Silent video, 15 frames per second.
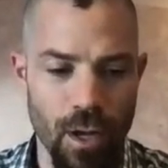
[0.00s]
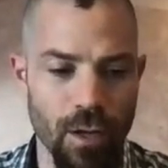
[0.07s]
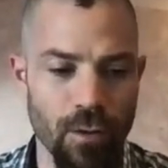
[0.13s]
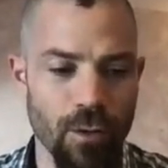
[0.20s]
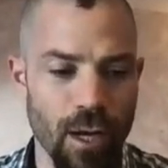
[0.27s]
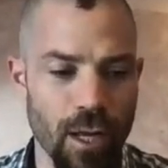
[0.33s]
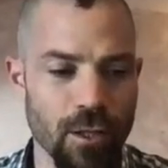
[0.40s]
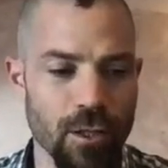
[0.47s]
in
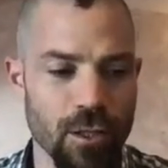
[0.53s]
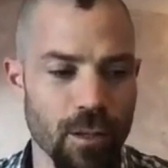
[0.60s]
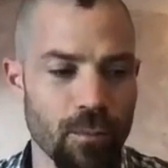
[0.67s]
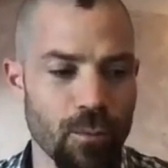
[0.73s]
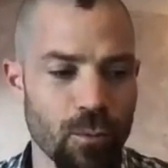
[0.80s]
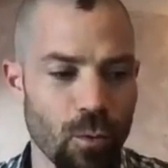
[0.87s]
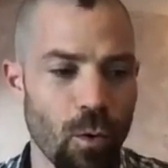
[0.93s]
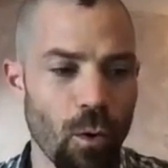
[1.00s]

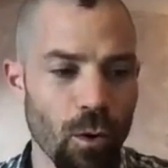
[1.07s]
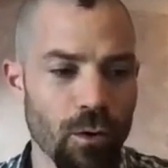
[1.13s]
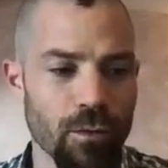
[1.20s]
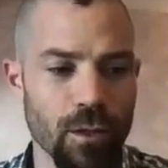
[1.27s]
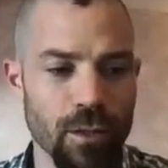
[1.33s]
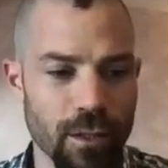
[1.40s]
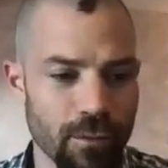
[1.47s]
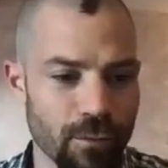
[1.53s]
relationship to all of
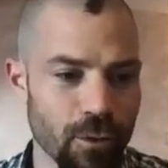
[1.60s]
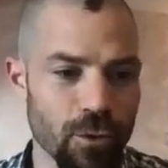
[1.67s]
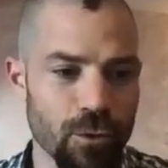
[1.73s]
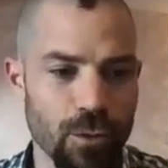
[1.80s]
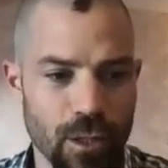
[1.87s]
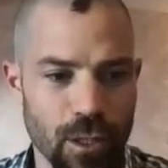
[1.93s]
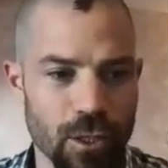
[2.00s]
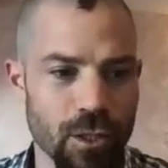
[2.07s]
the different
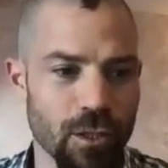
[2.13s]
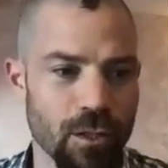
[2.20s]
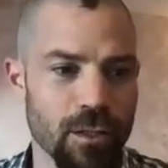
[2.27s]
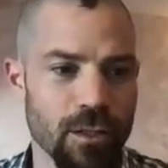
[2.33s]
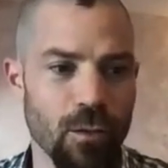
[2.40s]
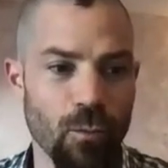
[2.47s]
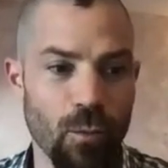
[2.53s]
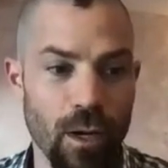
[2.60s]

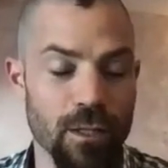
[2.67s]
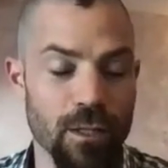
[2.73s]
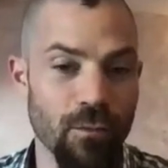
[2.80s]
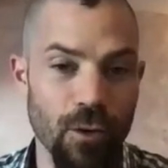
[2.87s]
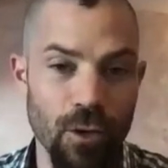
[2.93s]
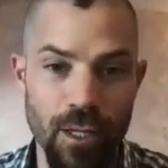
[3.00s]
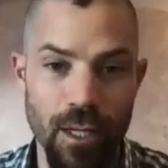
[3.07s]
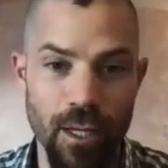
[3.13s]
traditions and ways of
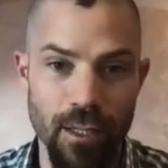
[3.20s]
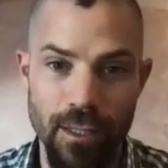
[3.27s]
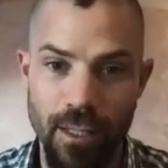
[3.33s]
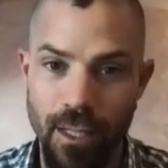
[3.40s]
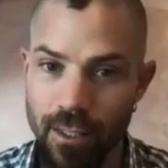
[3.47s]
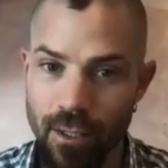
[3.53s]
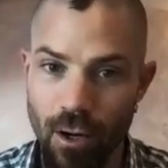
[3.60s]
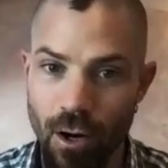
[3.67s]
looking
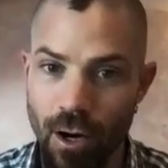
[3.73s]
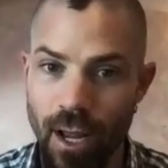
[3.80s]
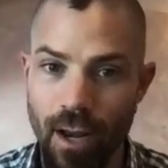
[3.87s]
that our